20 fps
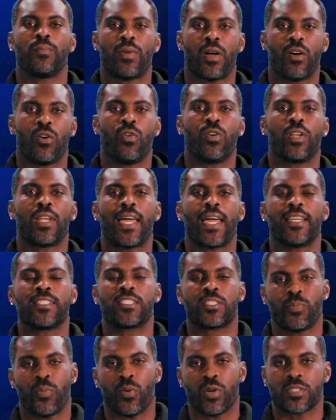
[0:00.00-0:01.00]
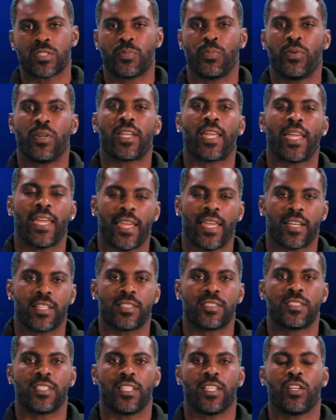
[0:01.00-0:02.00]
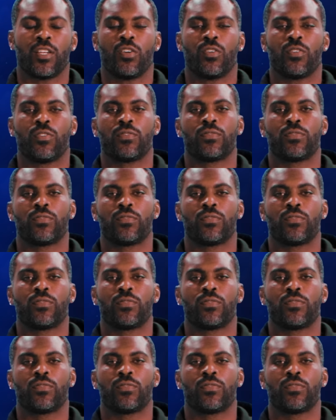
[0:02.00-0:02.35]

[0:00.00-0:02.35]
my online sports book and casino.